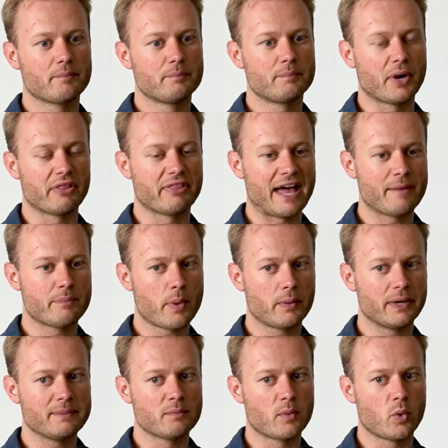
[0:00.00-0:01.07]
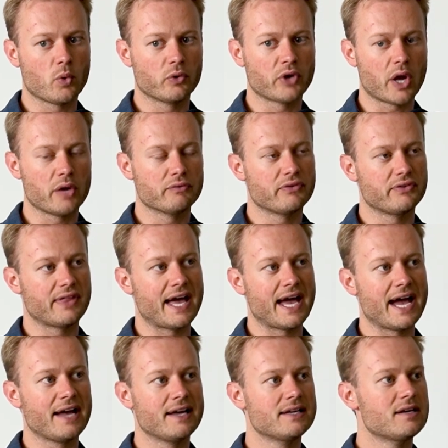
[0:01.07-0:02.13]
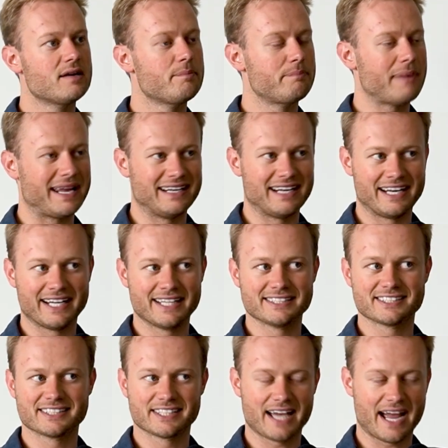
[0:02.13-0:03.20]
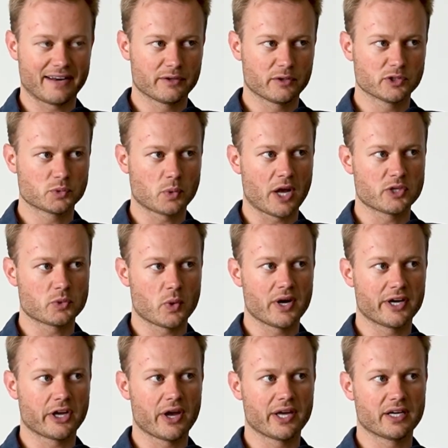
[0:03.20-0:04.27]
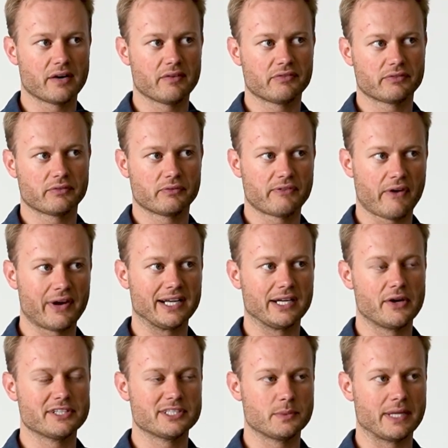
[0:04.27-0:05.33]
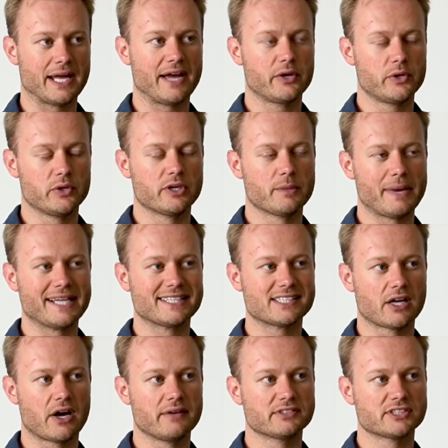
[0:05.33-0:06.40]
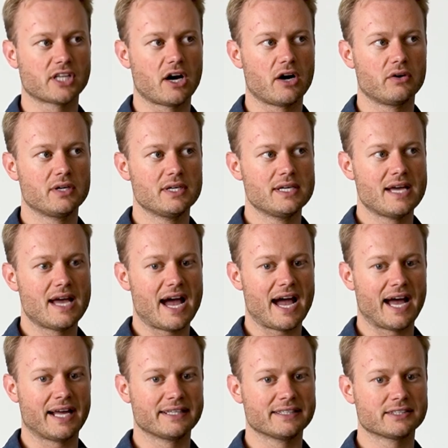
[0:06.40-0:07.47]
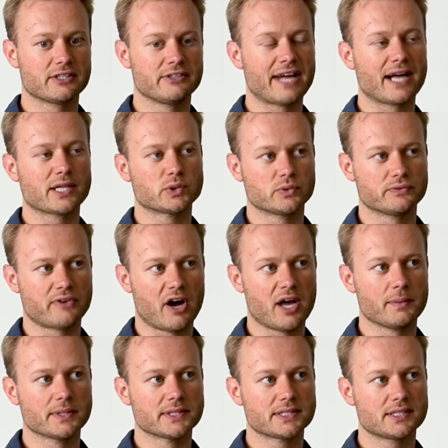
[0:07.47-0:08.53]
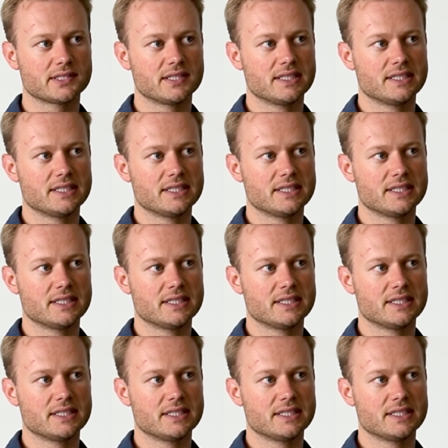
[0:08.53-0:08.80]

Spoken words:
But they're probably more known for their bed linens and candles, whereas we're going off very close to that Hygge-based lifestyle and natural fibres.